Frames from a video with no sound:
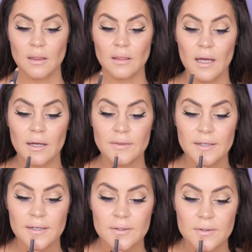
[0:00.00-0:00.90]
line the
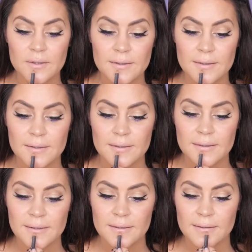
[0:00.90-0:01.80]
outer
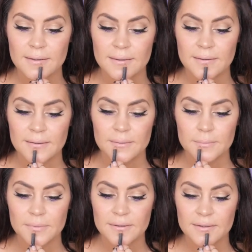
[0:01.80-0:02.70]

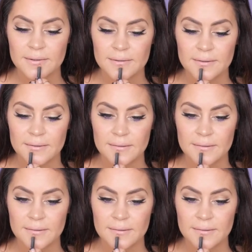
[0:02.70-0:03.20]
part.